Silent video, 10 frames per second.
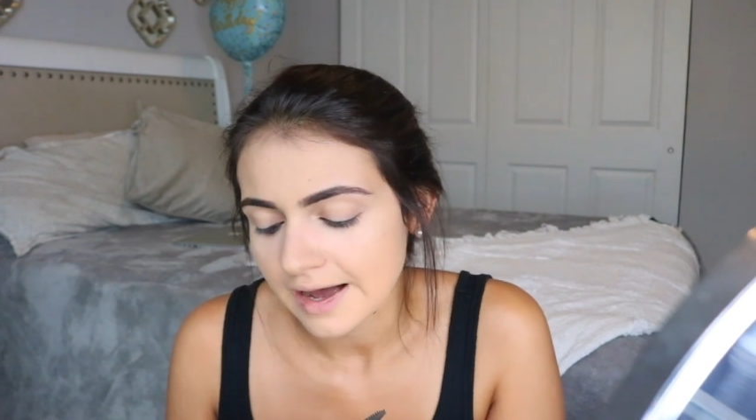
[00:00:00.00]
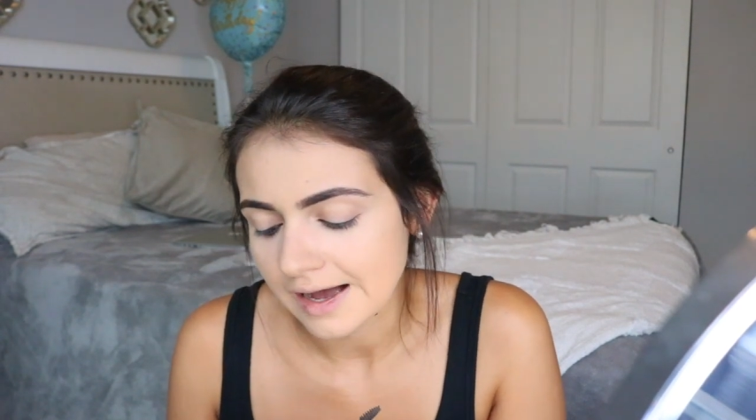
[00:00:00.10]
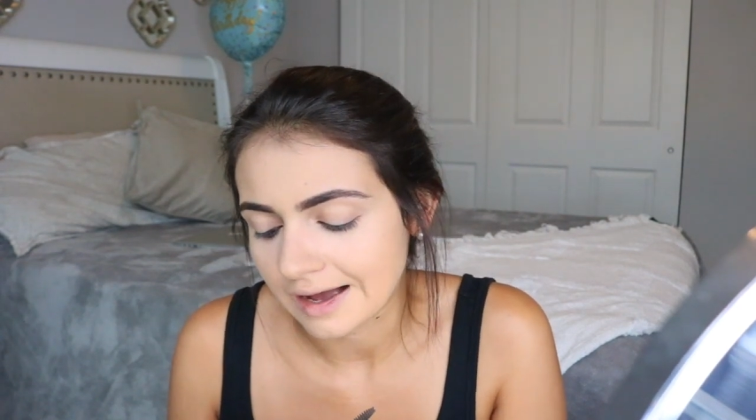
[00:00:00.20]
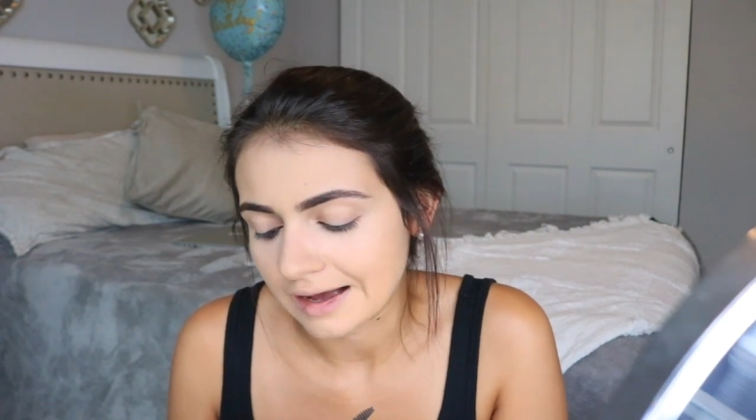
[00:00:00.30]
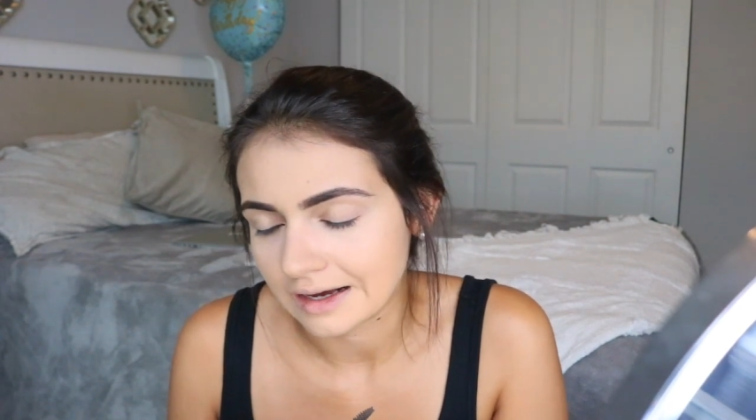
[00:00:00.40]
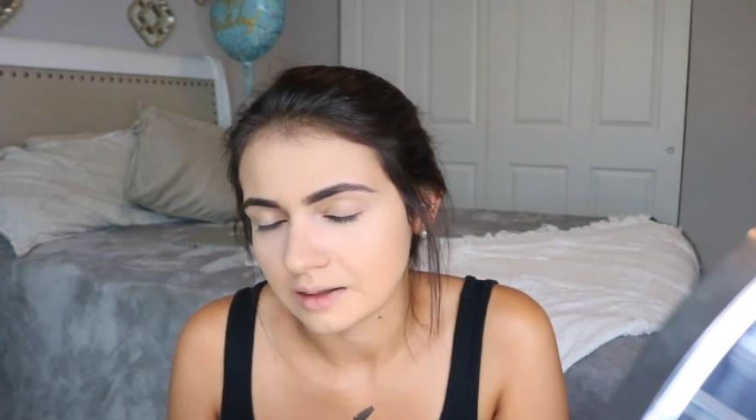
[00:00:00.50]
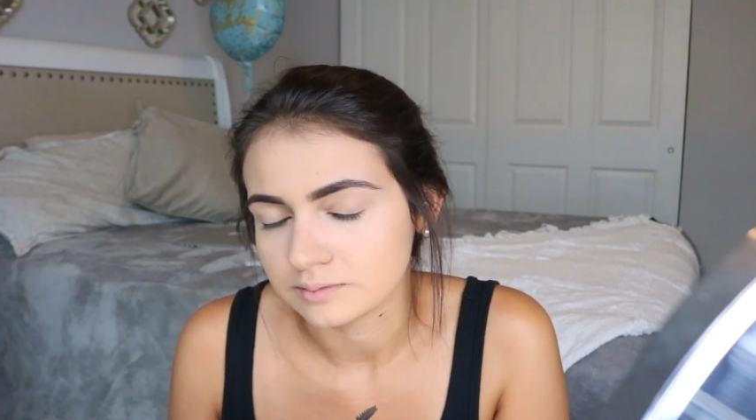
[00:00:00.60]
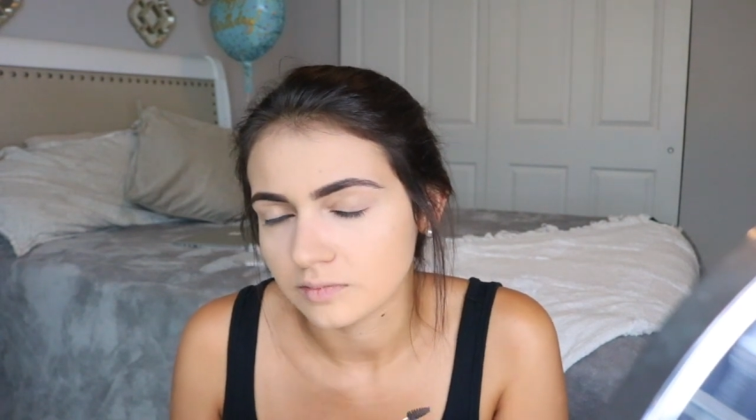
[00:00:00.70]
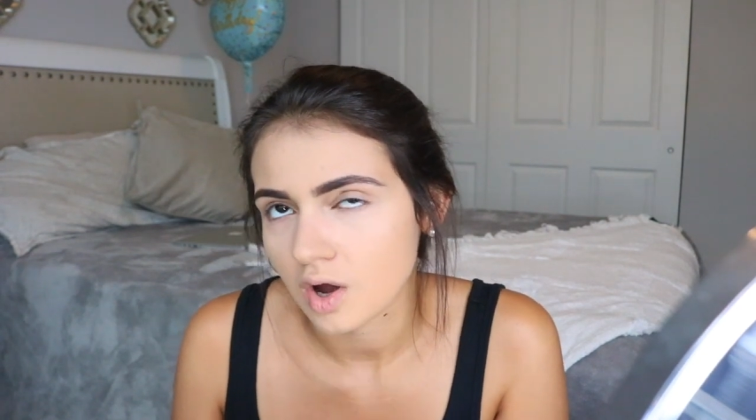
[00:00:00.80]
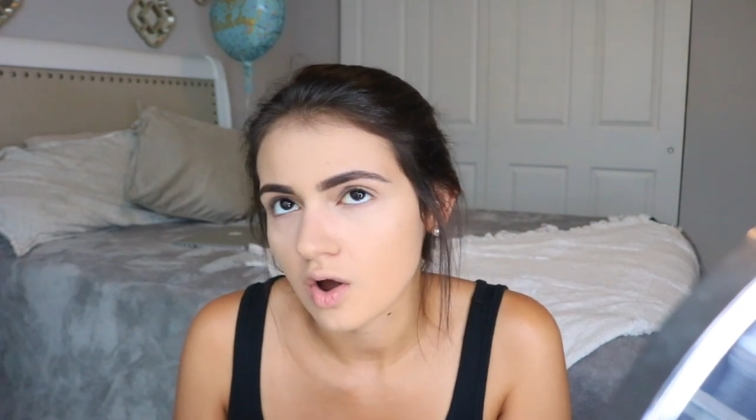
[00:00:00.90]

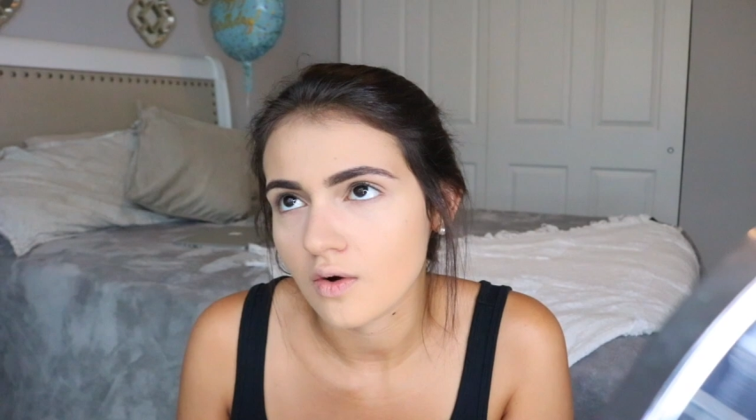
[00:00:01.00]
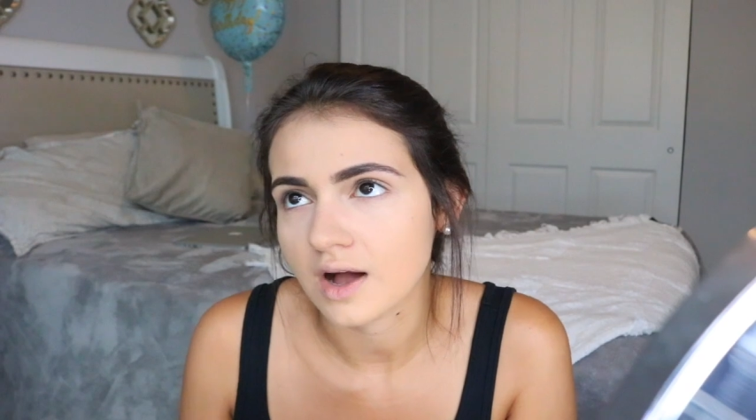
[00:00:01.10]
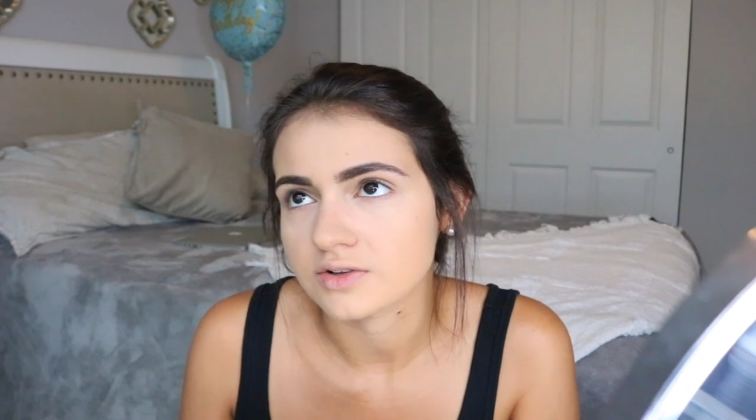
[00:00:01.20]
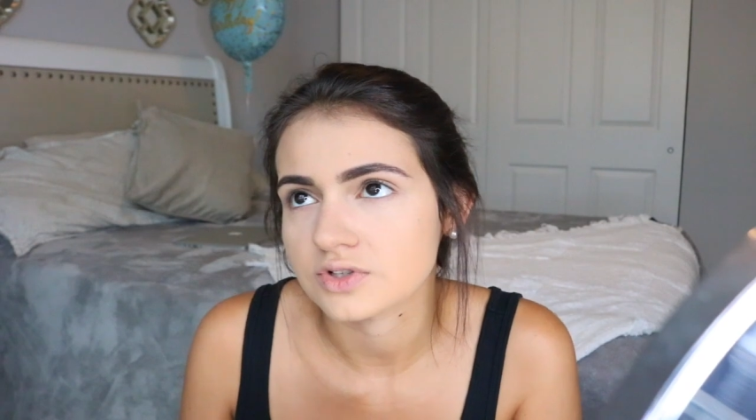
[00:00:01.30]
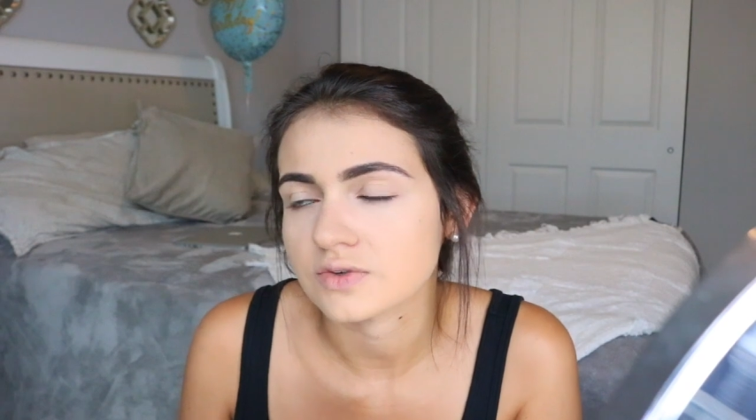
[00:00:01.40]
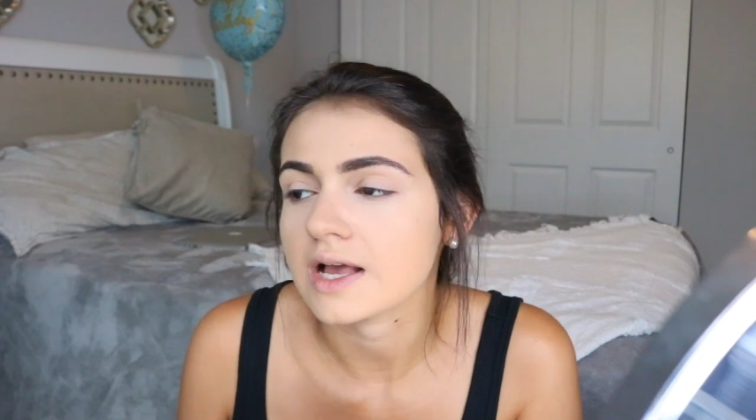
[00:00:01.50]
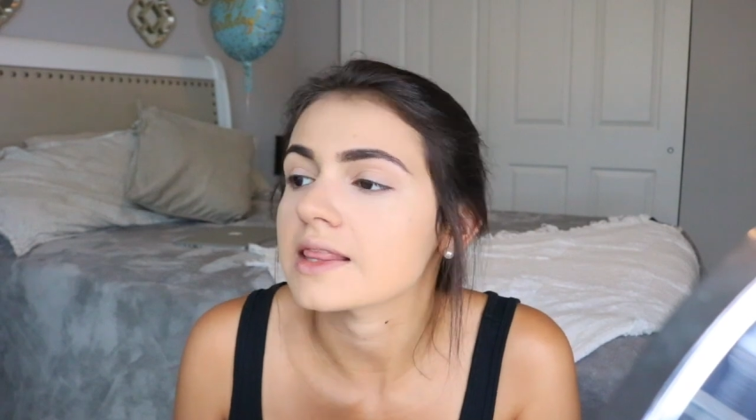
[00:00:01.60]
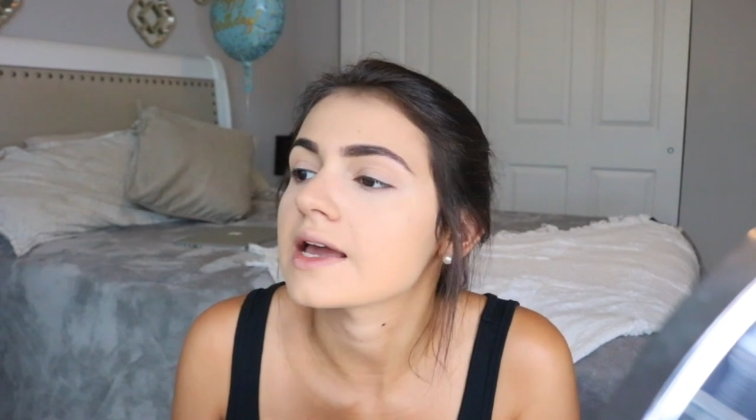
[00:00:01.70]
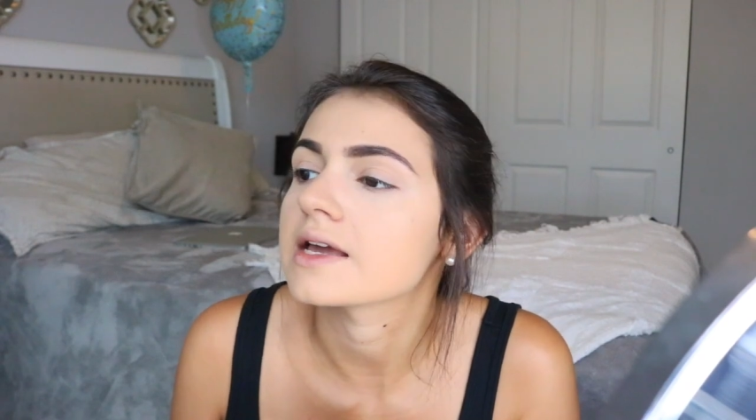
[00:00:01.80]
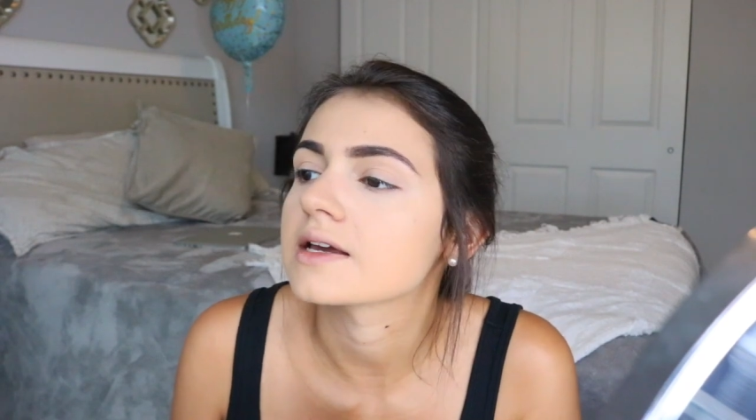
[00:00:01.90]
Who else do I
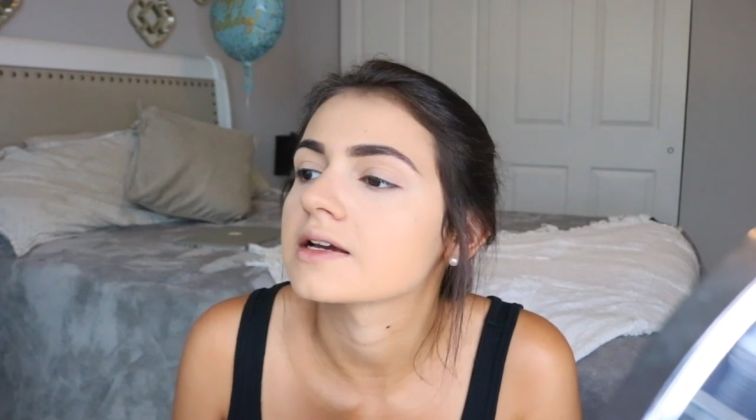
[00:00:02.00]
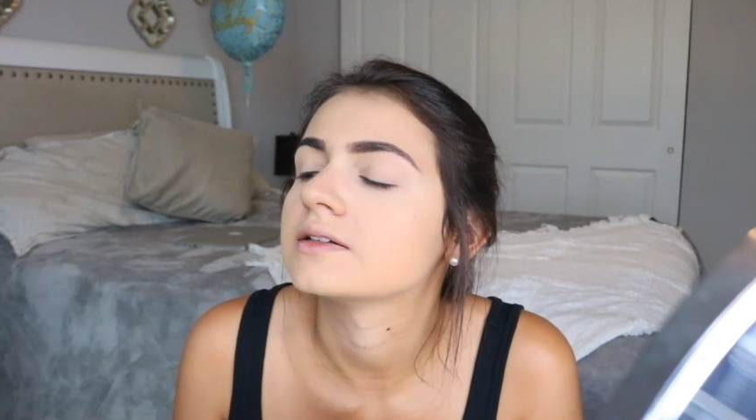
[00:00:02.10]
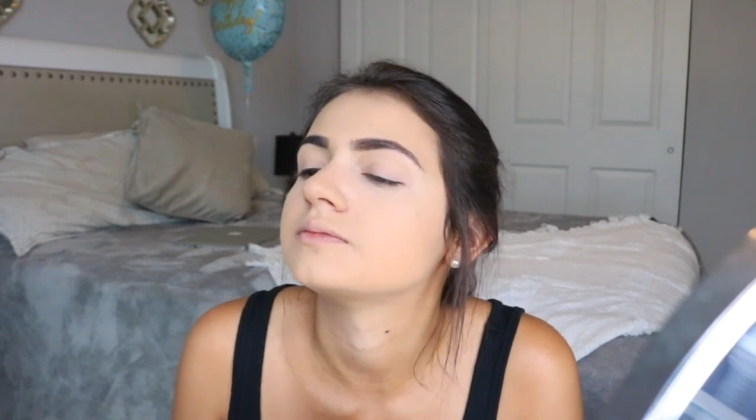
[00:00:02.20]
like?